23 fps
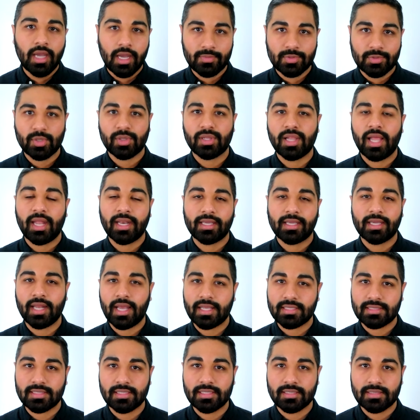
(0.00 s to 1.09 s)
I'm so glad I could
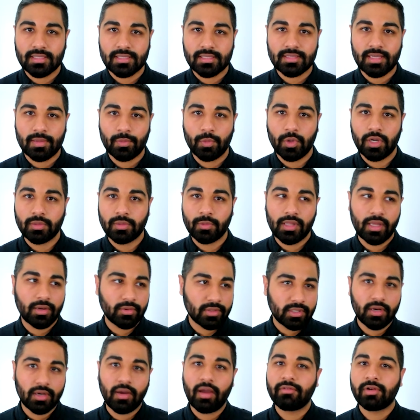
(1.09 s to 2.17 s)
ask this to someone without,
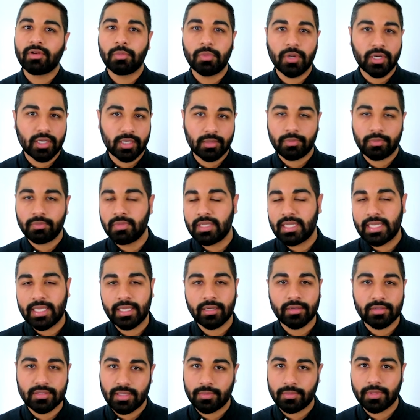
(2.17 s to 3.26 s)
having to book a
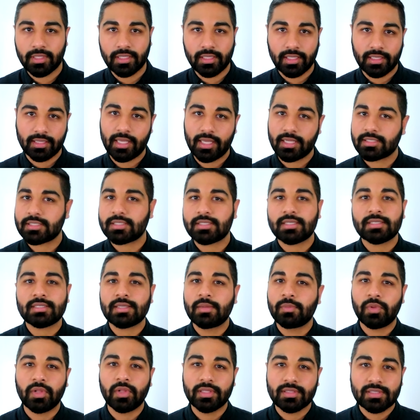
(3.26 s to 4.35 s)
meeting or something like that. Just a
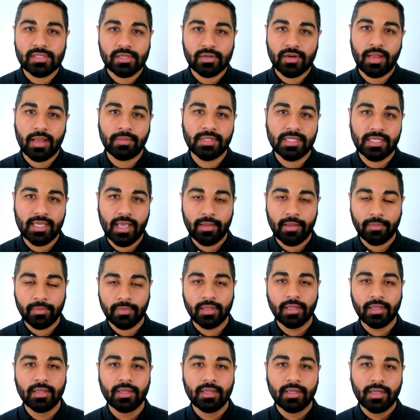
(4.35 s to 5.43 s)
simple Instagram DM
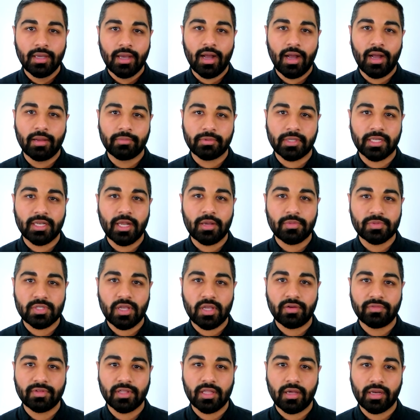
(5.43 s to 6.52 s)
could help
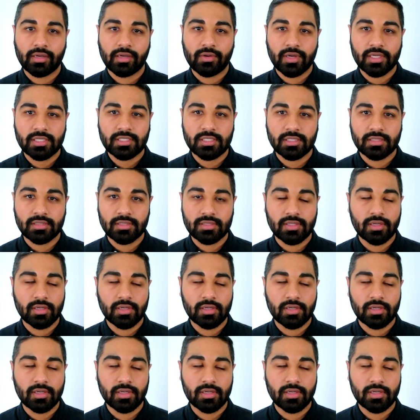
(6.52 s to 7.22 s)
solve a lot of questions.